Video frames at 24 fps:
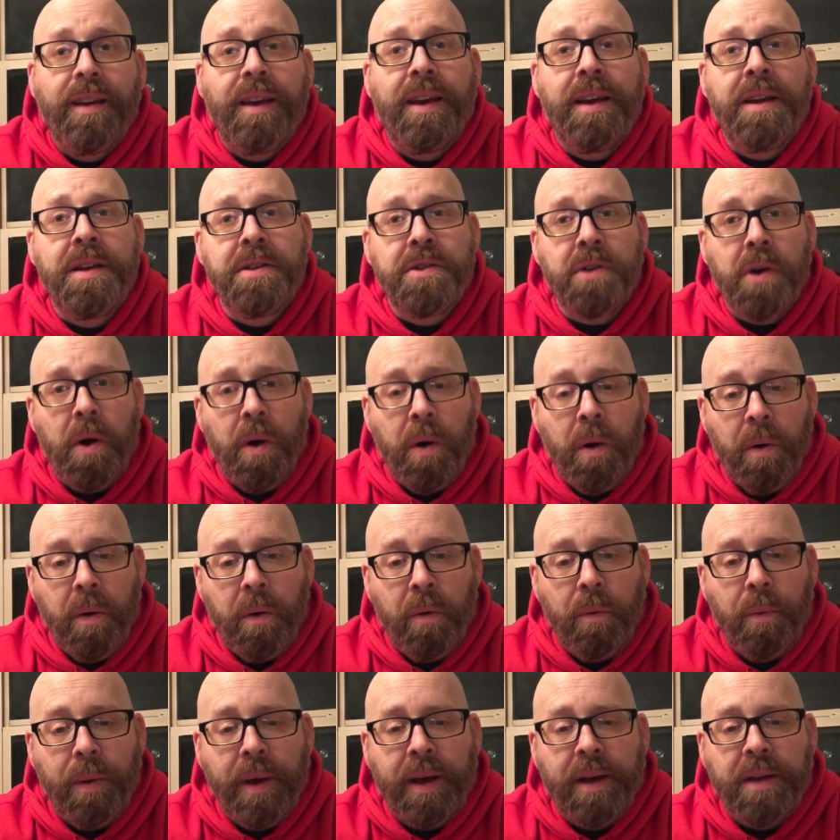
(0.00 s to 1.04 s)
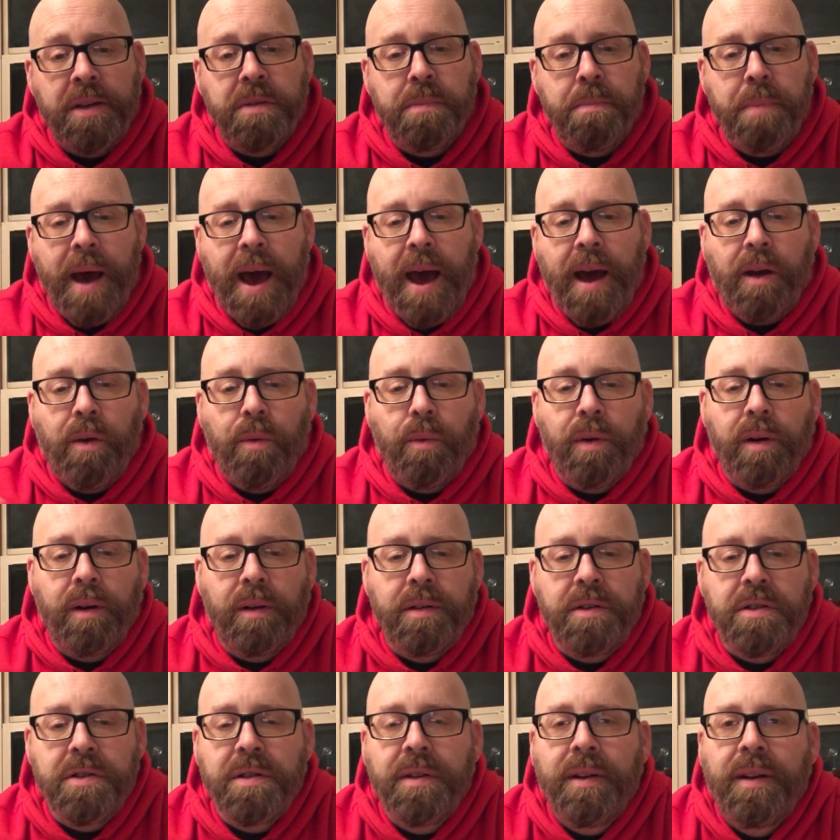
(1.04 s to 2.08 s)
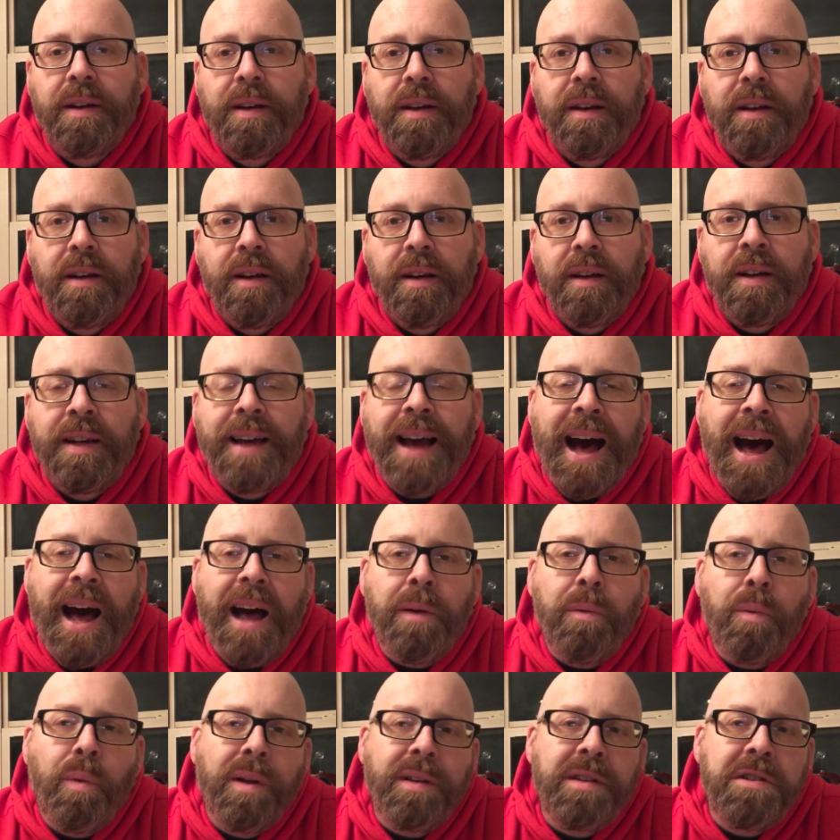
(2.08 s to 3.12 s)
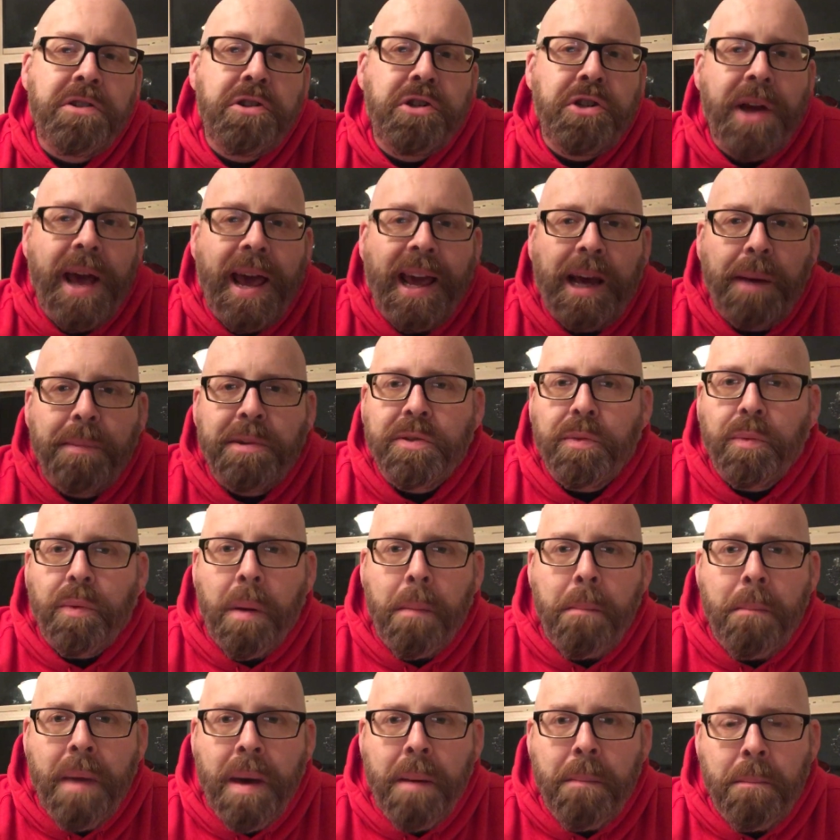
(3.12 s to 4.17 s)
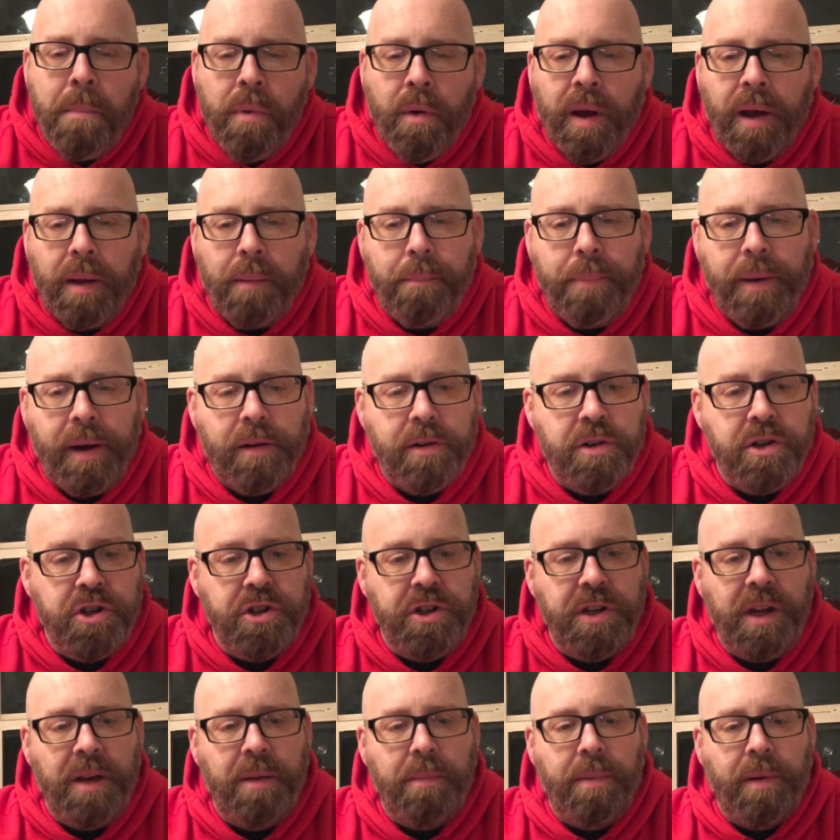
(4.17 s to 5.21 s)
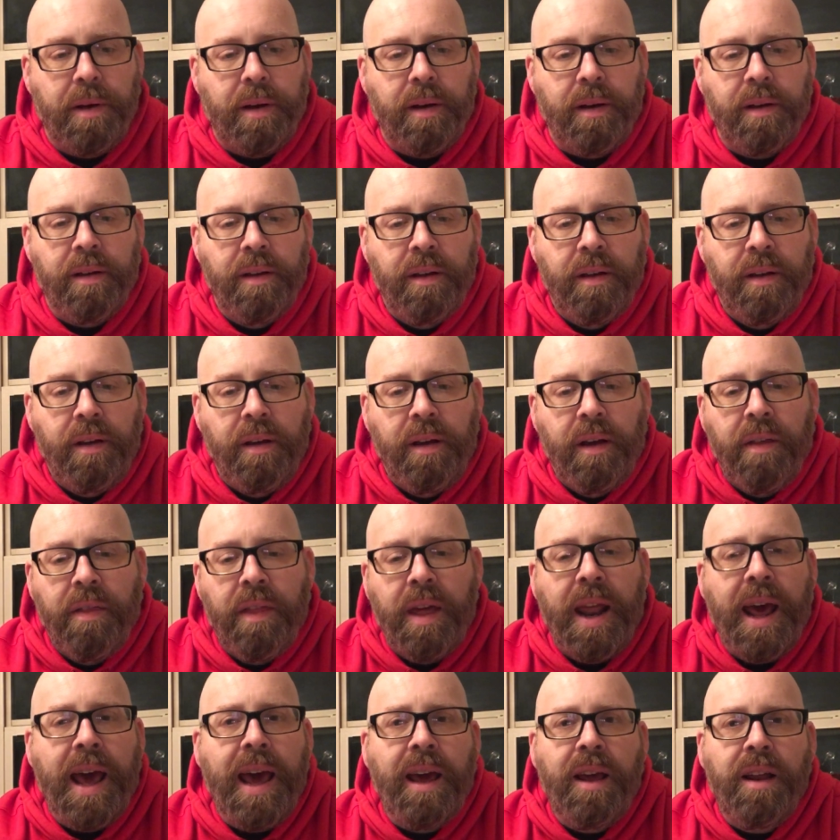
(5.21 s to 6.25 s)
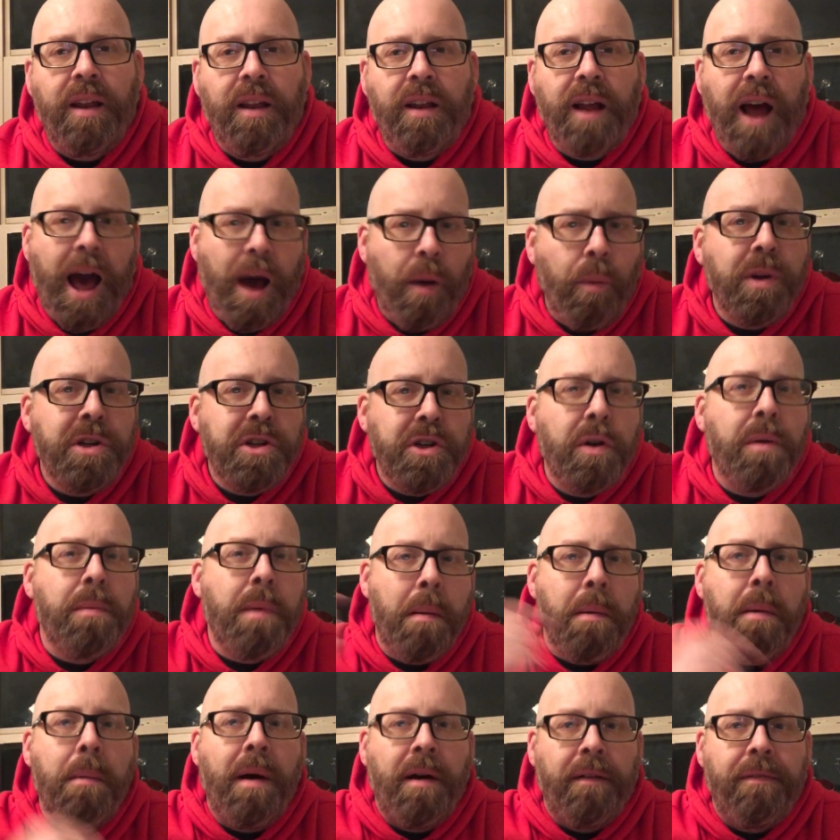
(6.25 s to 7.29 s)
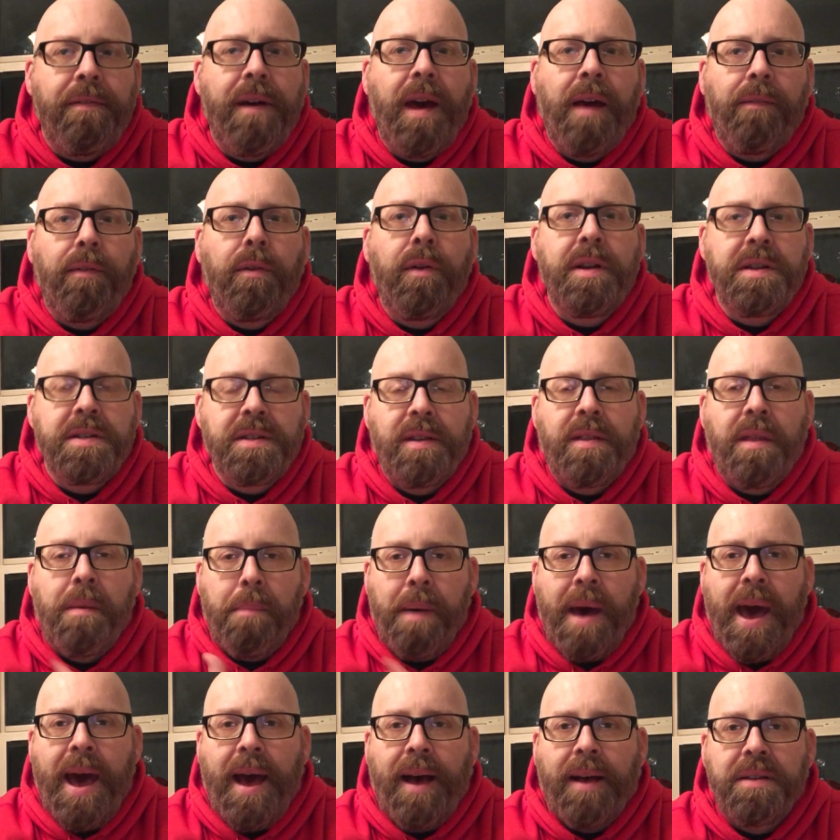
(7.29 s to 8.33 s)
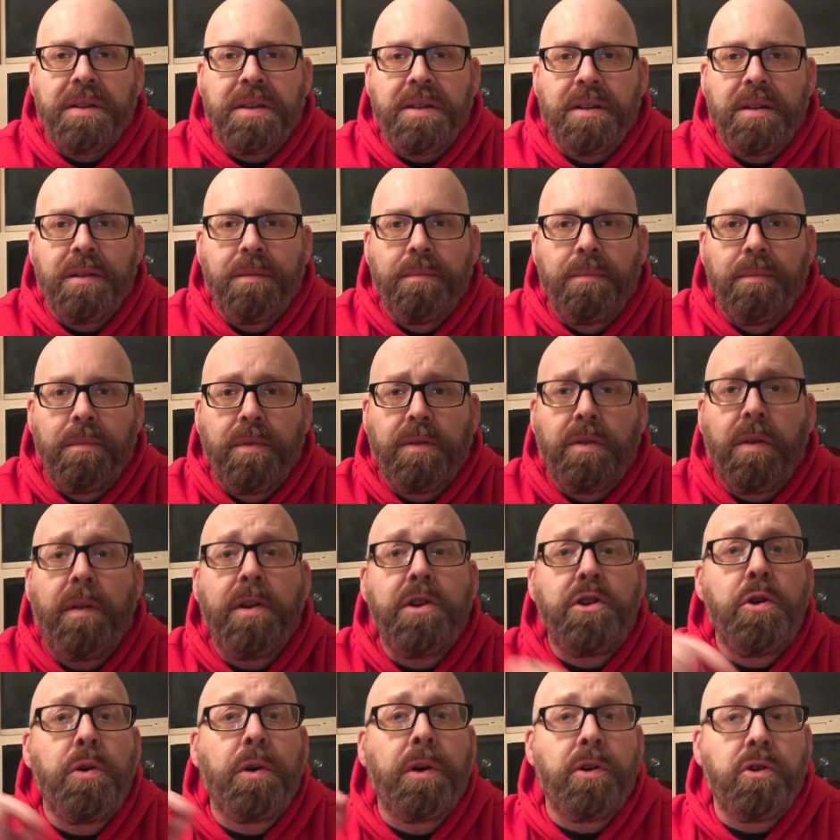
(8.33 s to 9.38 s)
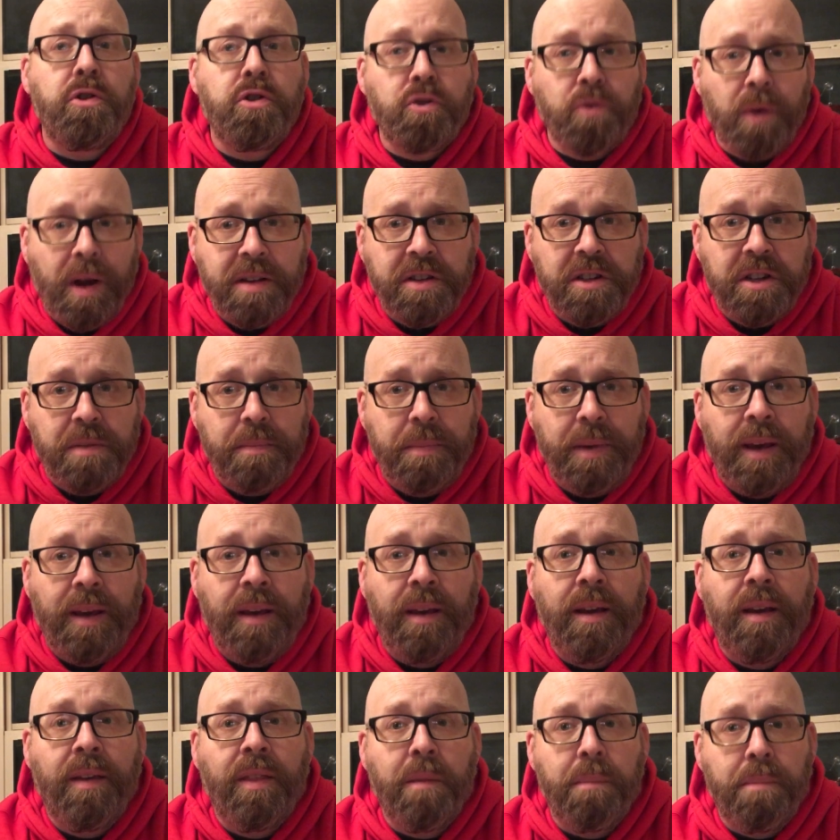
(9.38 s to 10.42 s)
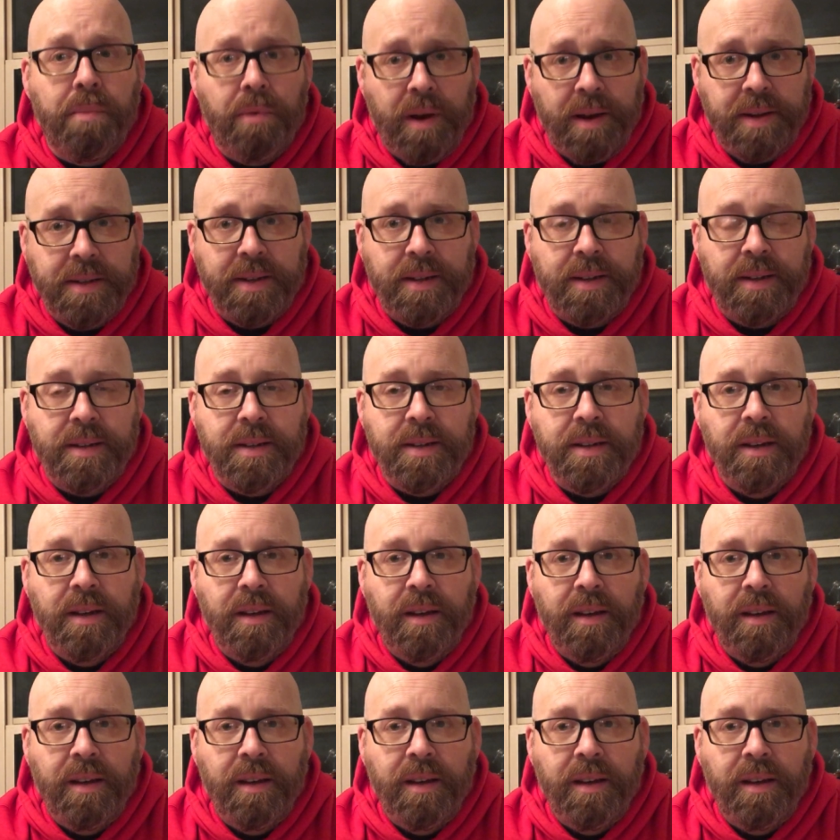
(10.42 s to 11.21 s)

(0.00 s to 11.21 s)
is always backwards. God wants Jacob to remember at Beersheba that, hey, I want you to remember my faithfulness in the past so that you can trust me in the present